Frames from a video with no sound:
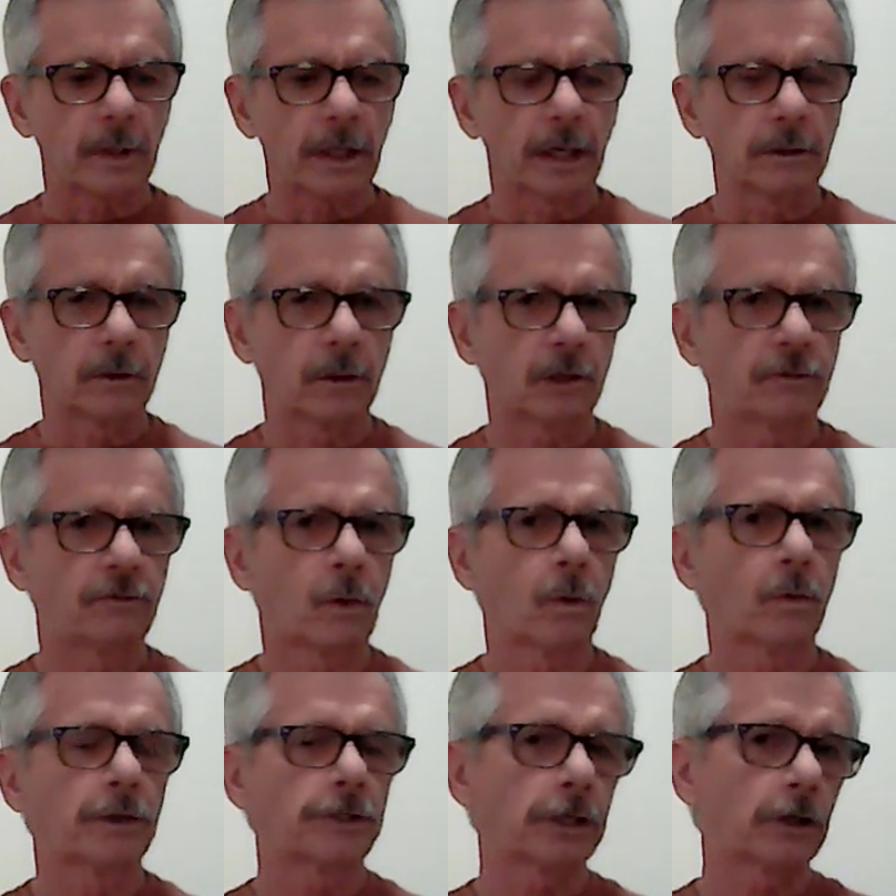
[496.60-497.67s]
and look
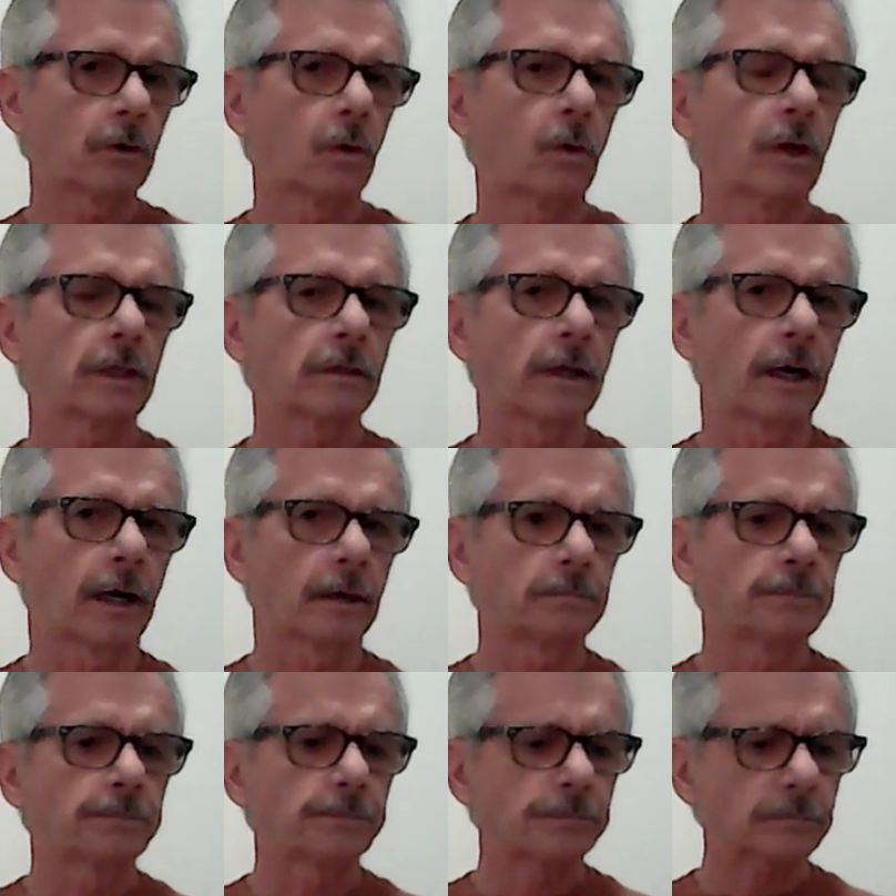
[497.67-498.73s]
forward to going
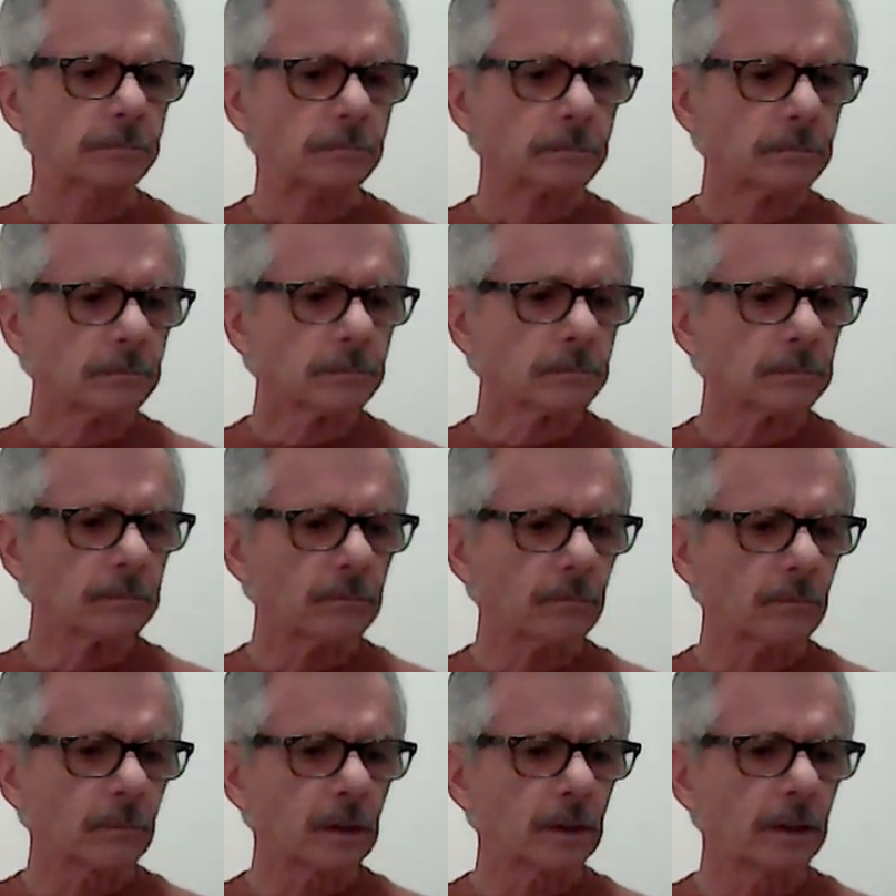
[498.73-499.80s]
there,
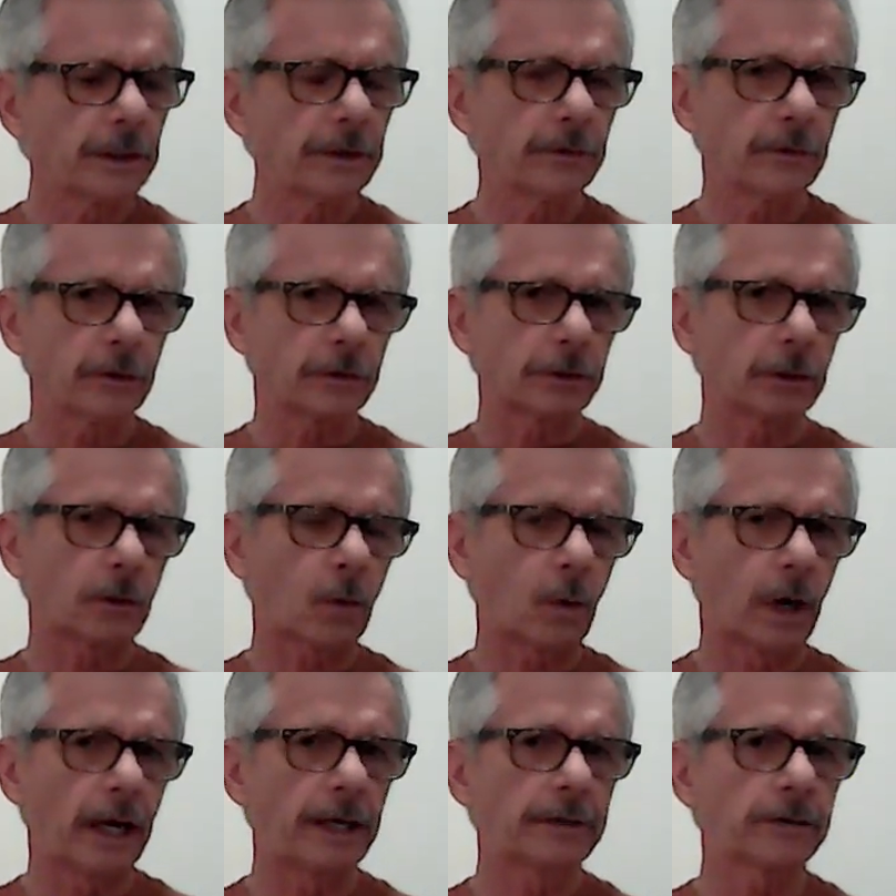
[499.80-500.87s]
either to
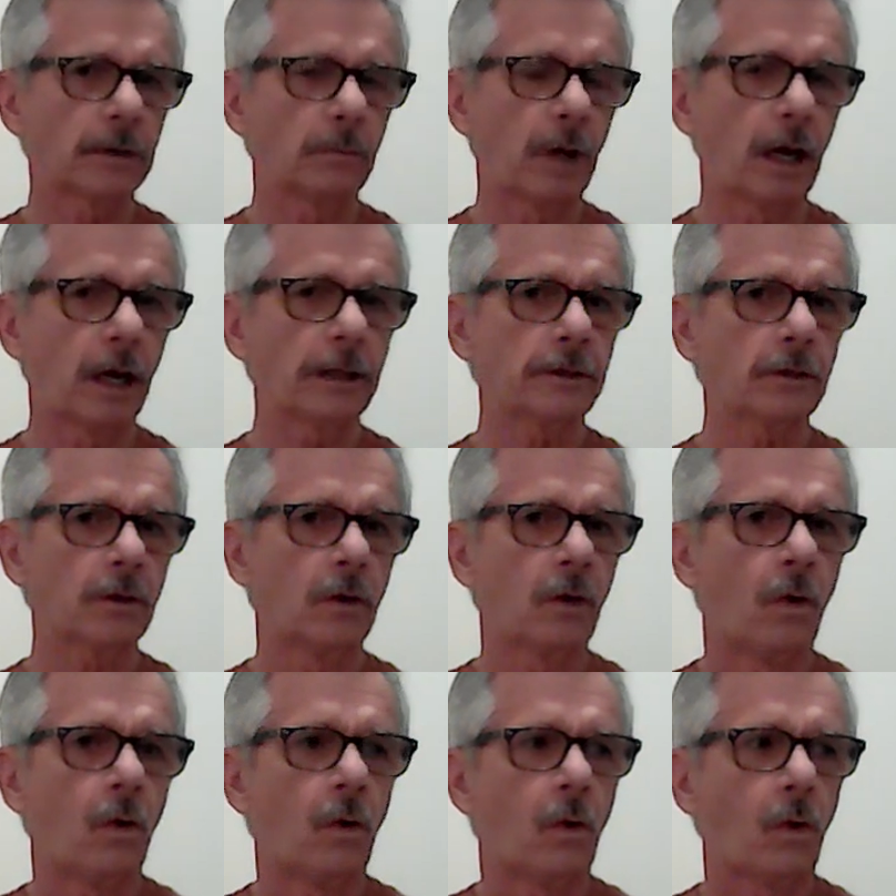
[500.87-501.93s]
quiet the mind
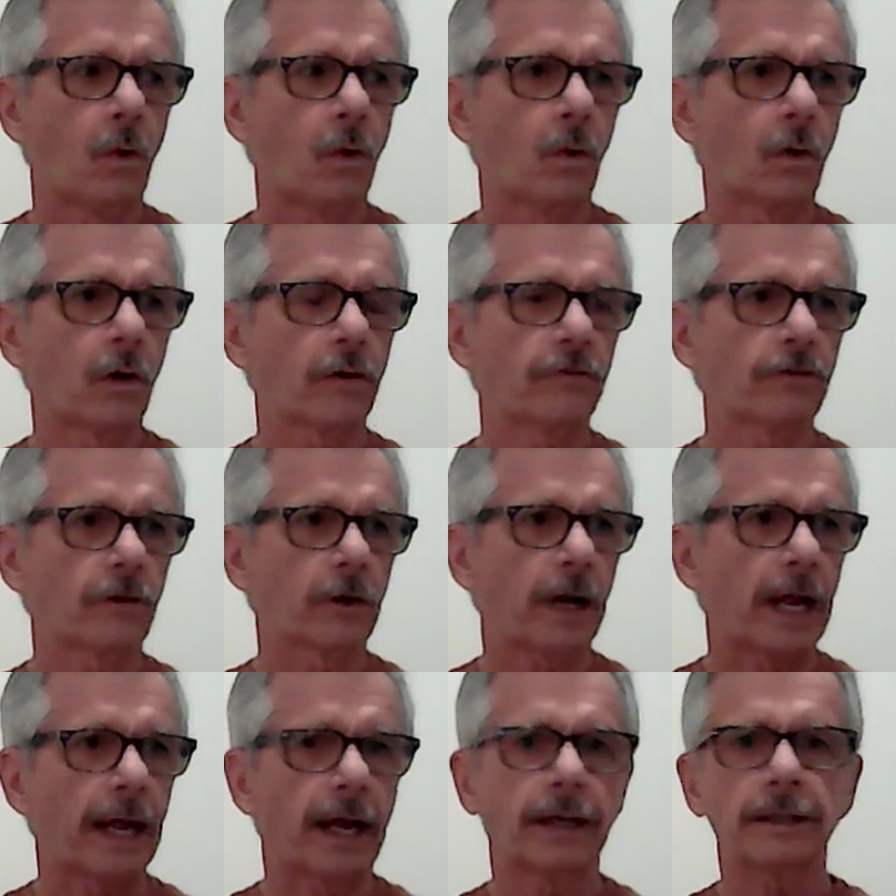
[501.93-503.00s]
or
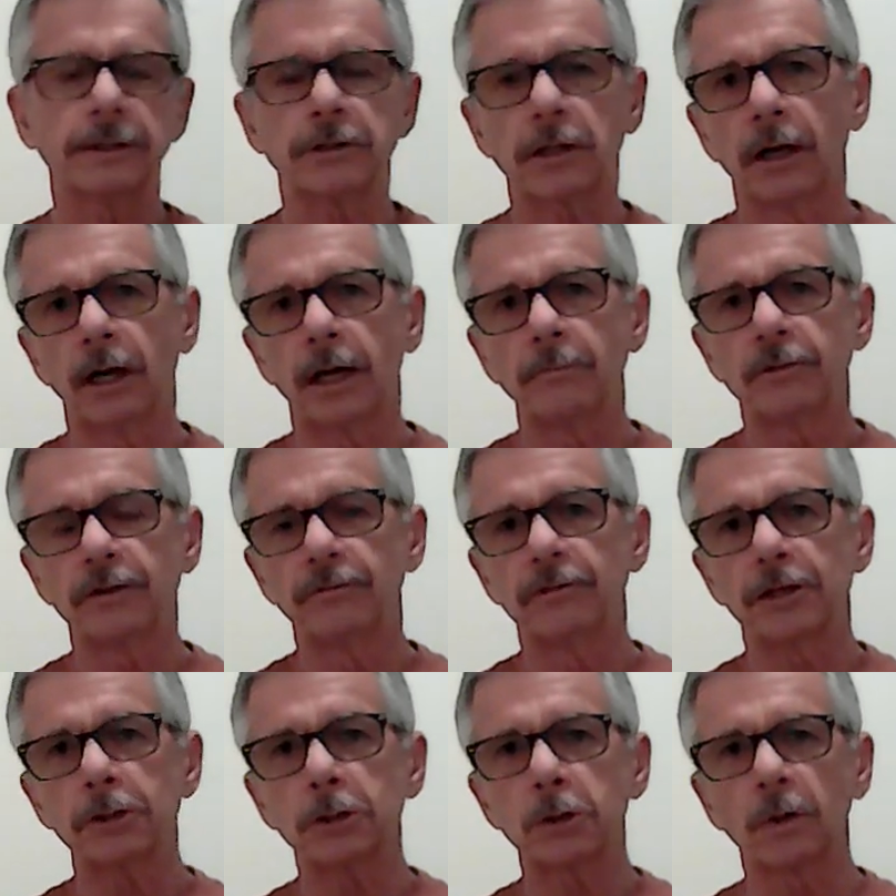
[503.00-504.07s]
for added time to
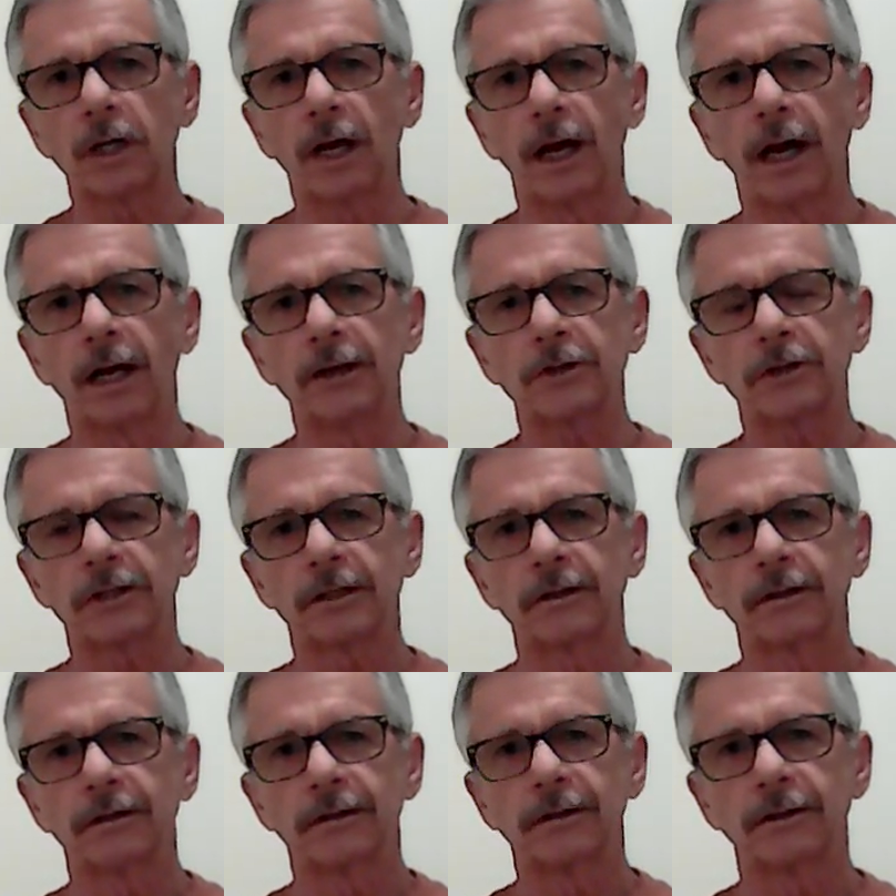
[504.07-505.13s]
visualize,
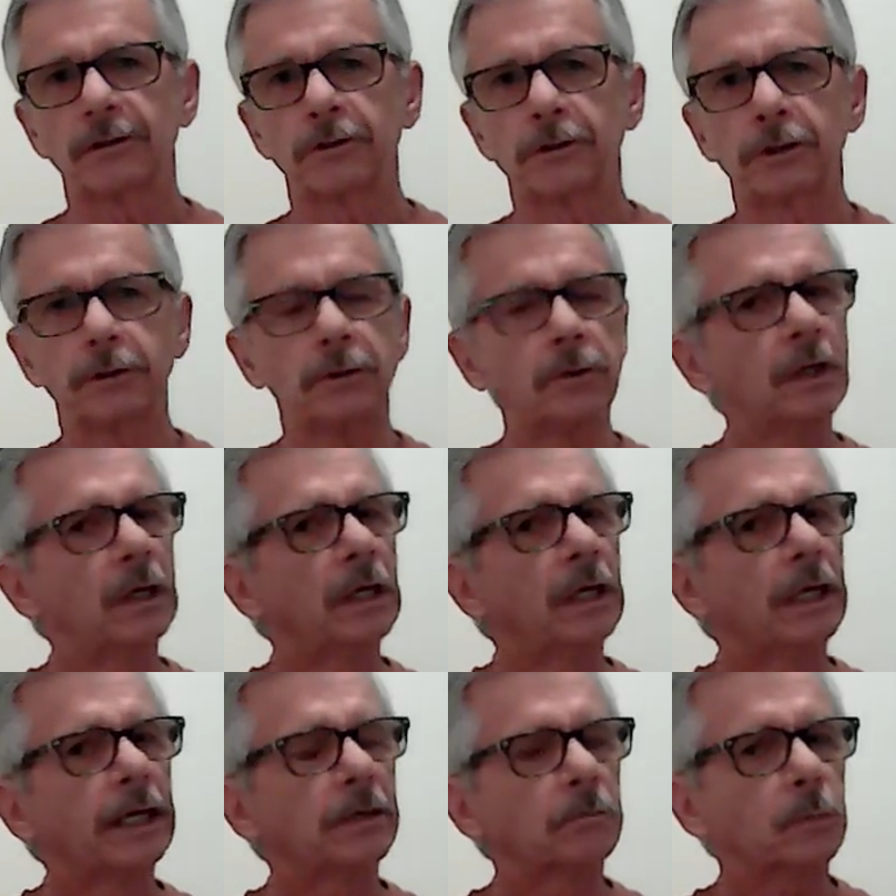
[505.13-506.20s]
to
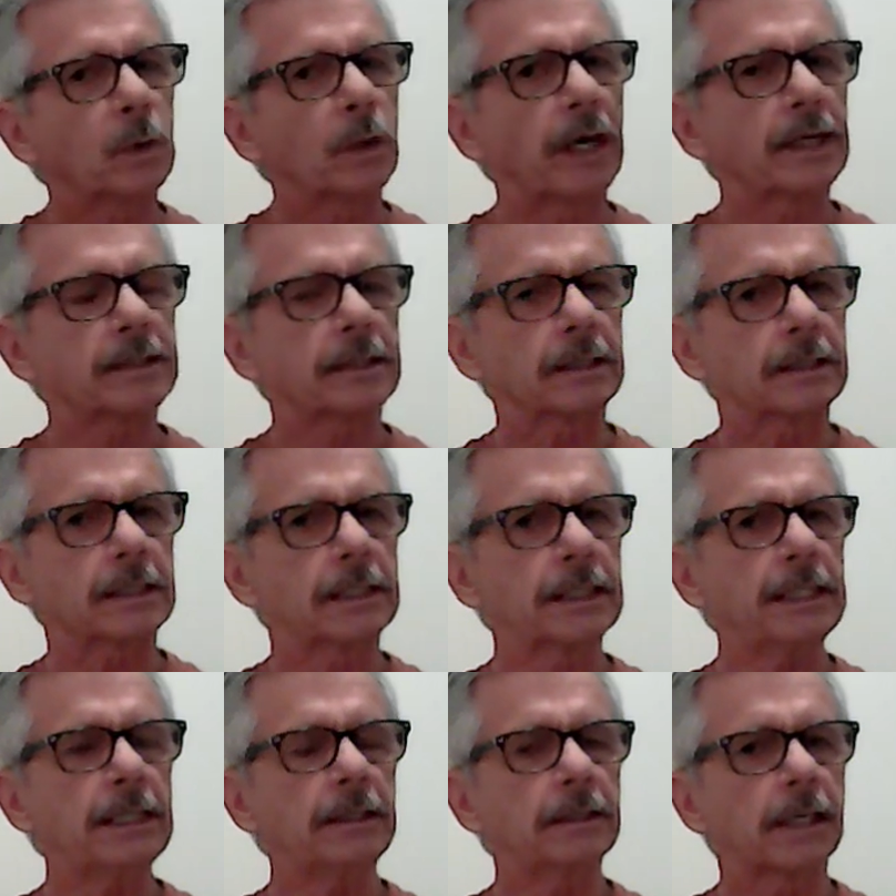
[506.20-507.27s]
impress a
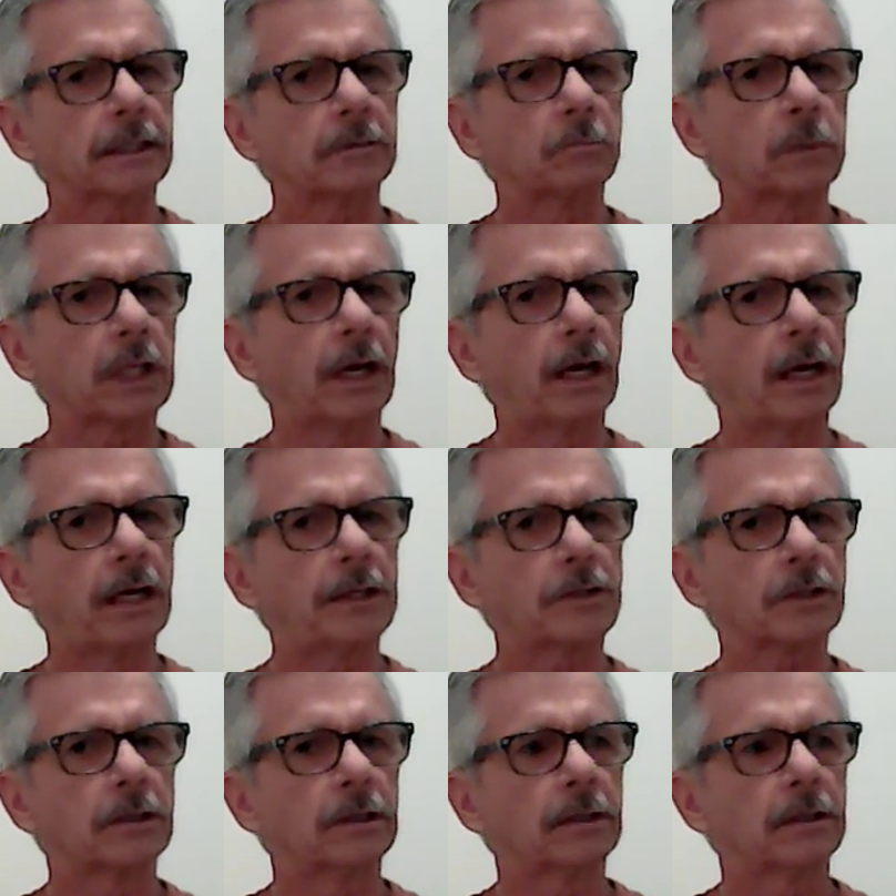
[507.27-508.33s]
scene that
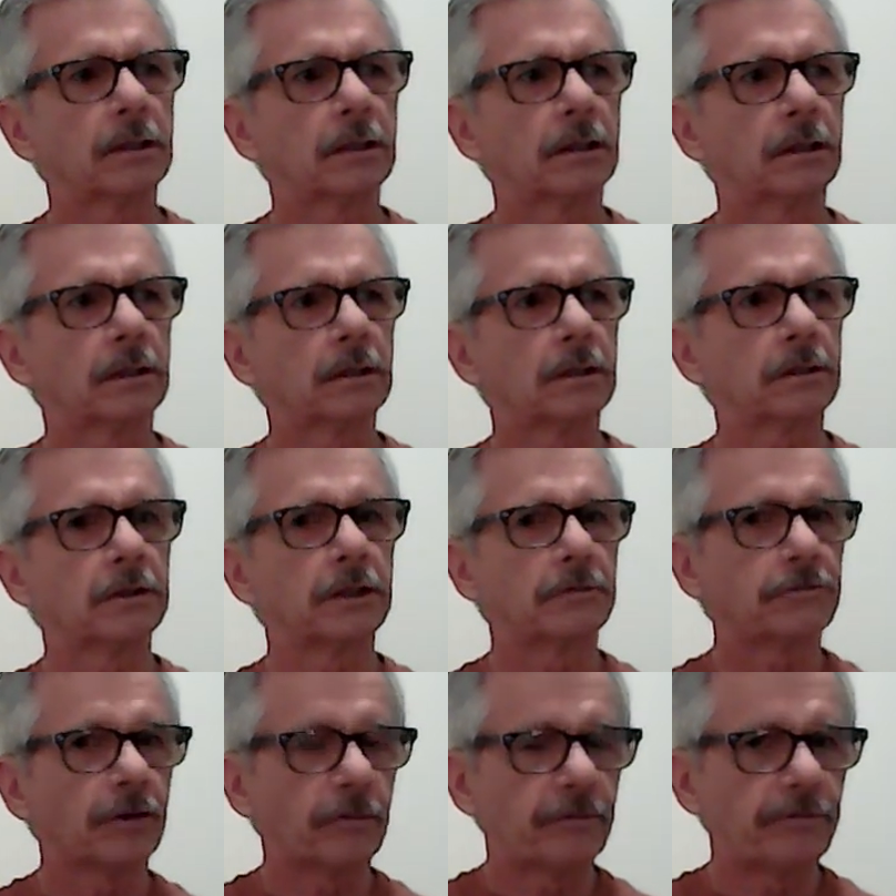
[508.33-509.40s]
implies the
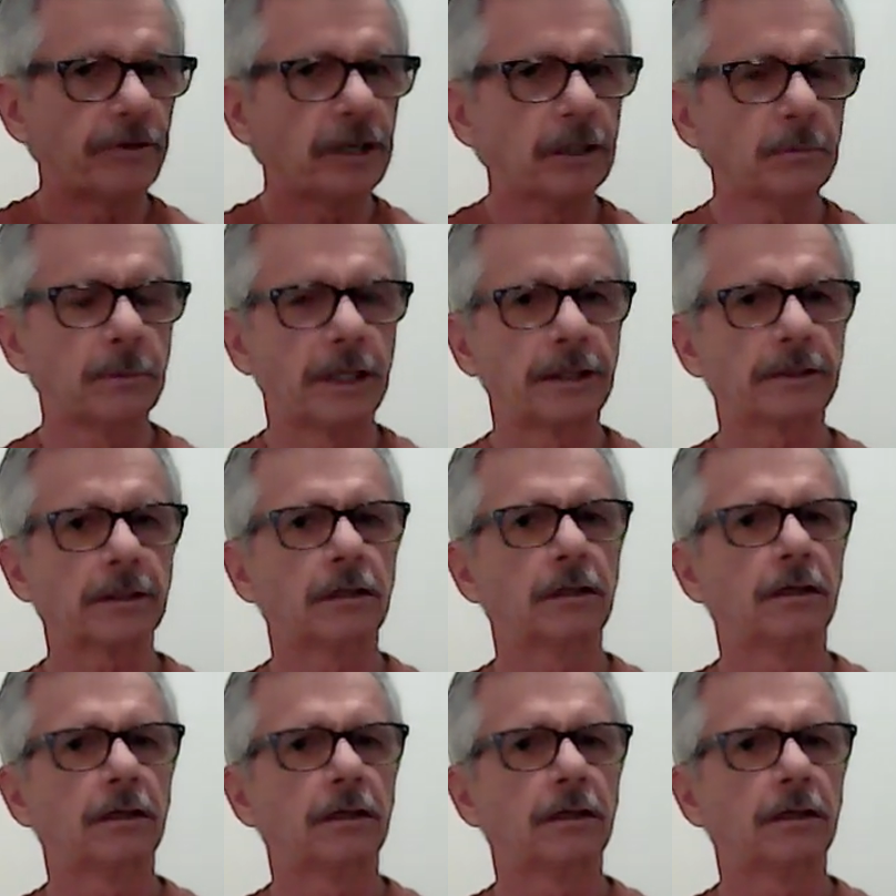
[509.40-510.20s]
fulfillment